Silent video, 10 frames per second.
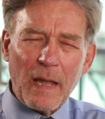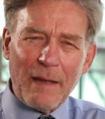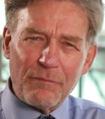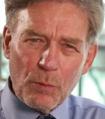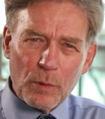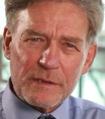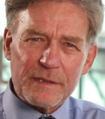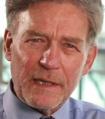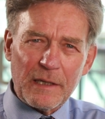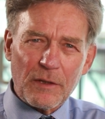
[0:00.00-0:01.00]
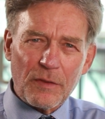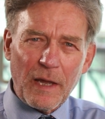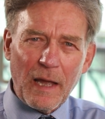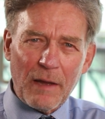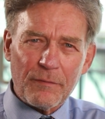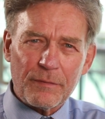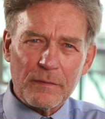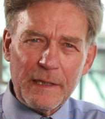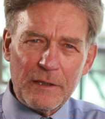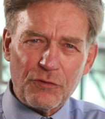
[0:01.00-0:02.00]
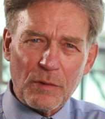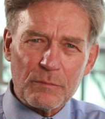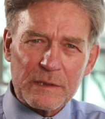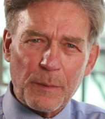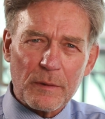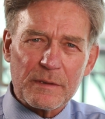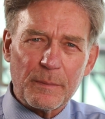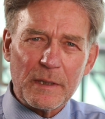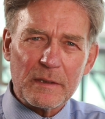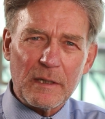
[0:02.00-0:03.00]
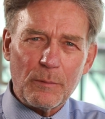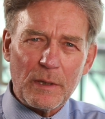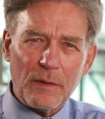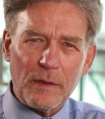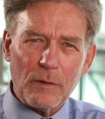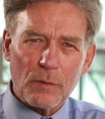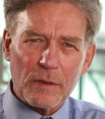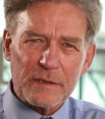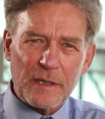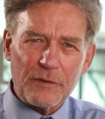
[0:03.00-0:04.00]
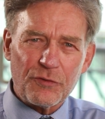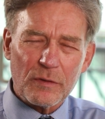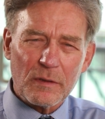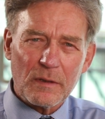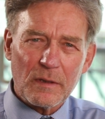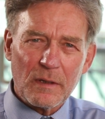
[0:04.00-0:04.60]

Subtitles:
everyone seeing that they have leadership responsibility within the organization.